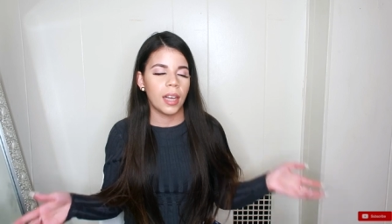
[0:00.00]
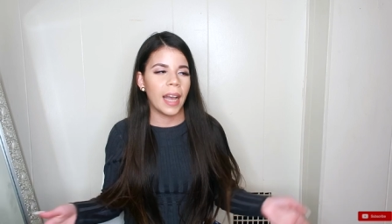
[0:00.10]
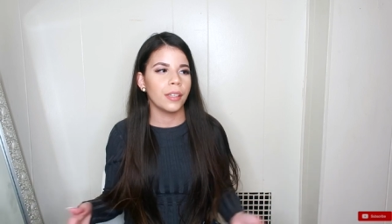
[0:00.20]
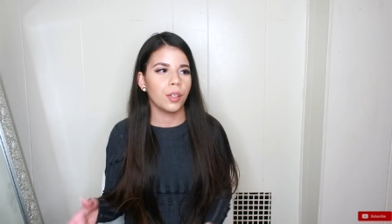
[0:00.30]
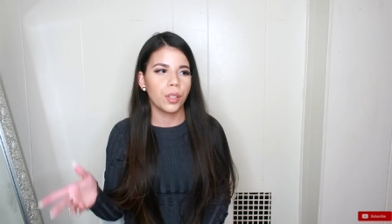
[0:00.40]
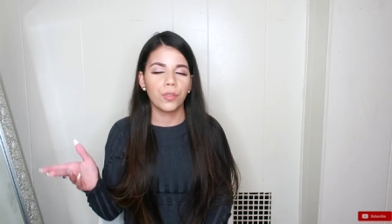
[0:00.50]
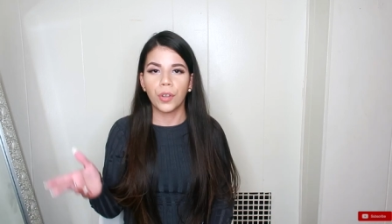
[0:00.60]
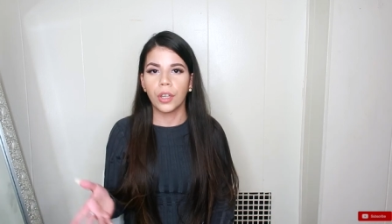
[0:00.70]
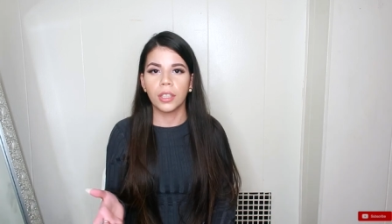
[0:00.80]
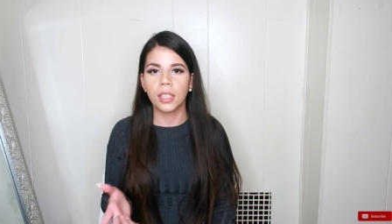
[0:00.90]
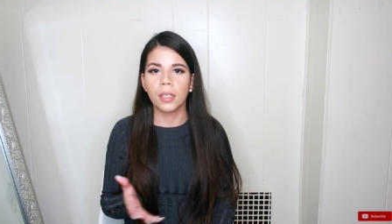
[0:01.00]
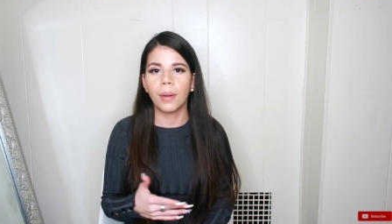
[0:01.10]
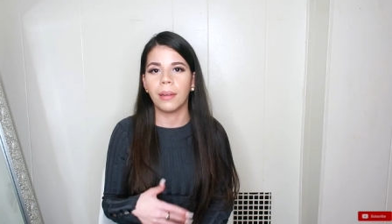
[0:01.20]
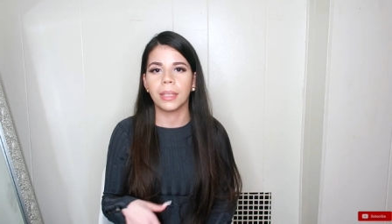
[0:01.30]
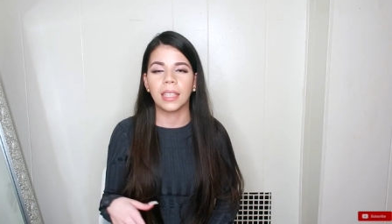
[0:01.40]
I know you've heard this
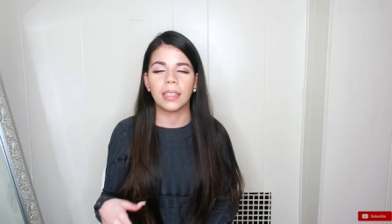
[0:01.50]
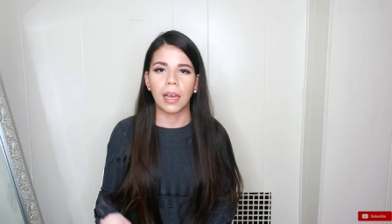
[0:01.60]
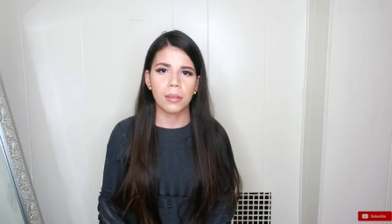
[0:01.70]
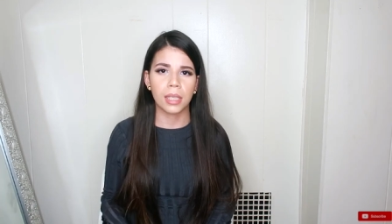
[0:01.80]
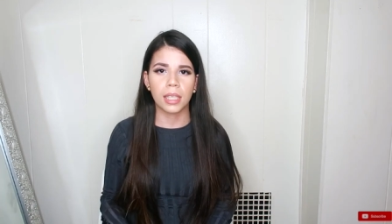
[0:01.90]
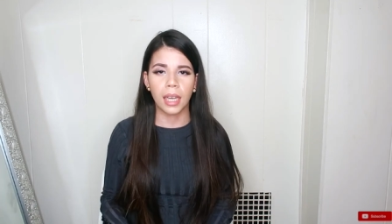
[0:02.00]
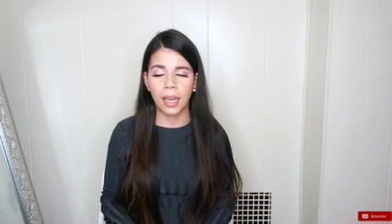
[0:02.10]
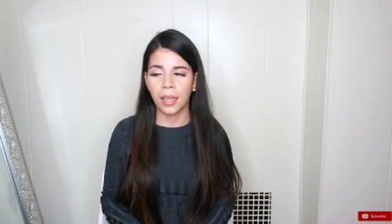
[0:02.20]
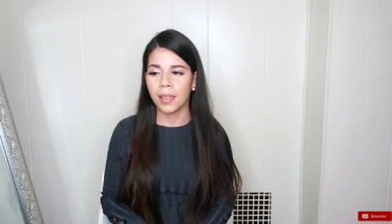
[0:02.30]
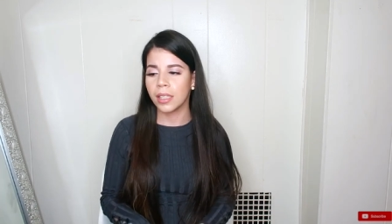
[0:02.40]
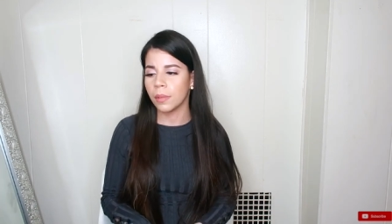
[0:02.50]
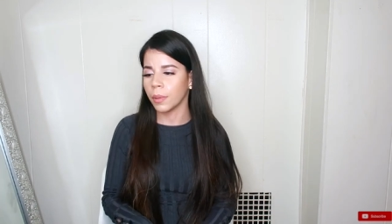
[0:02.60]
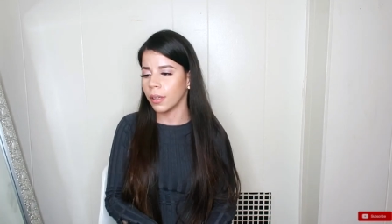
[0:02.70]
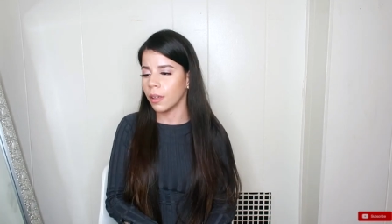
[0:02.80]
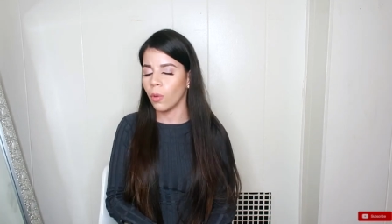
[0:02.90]
probably a thousand times
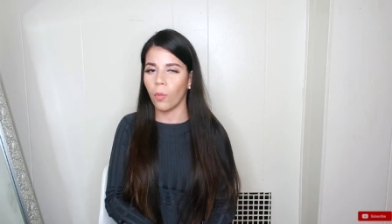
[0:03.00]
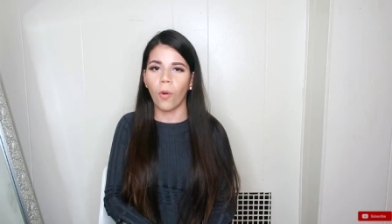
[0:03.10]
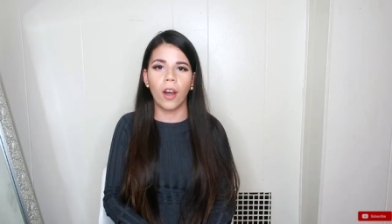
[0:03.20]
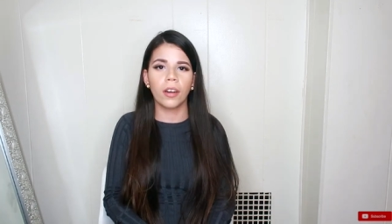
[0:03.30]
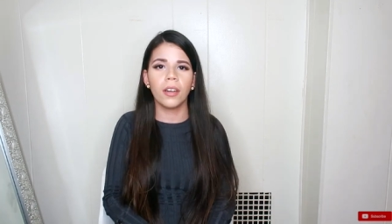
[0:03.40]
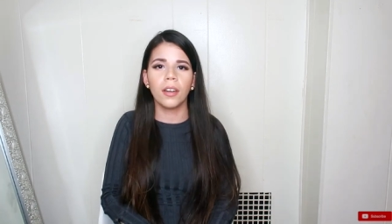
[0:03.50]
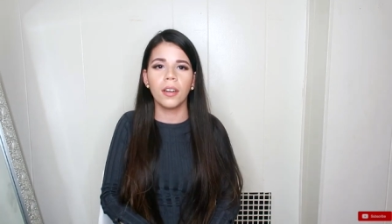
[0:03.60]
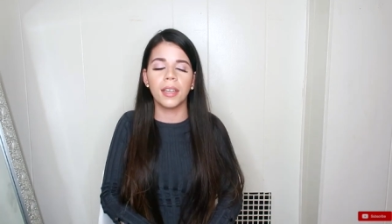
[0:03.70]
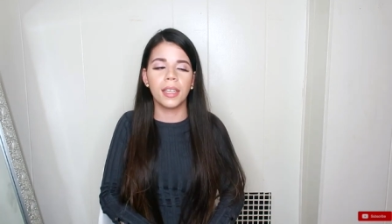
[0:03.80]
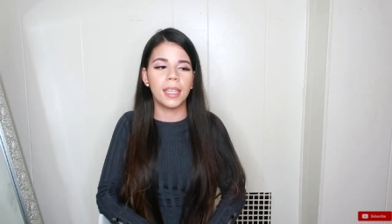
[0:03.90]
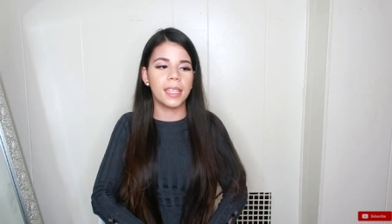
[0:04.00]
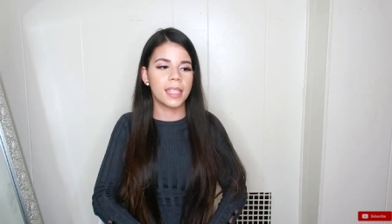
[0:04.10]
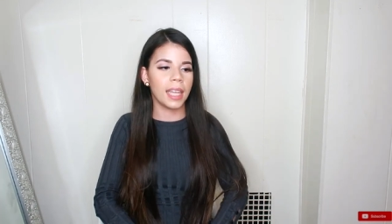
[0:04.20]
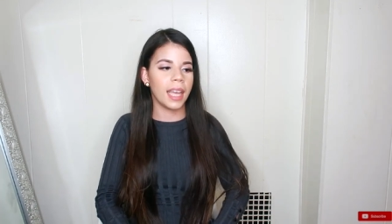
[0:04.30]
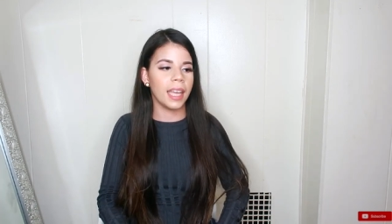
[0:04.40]
but water
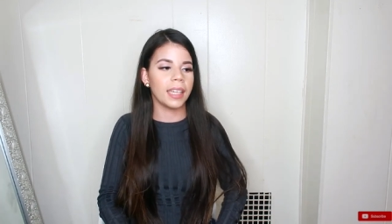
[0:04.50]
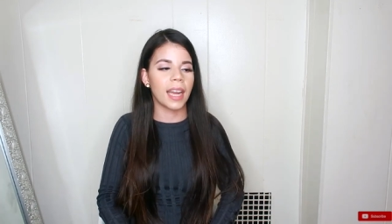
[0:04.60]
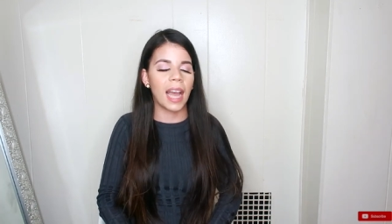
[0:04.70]
is a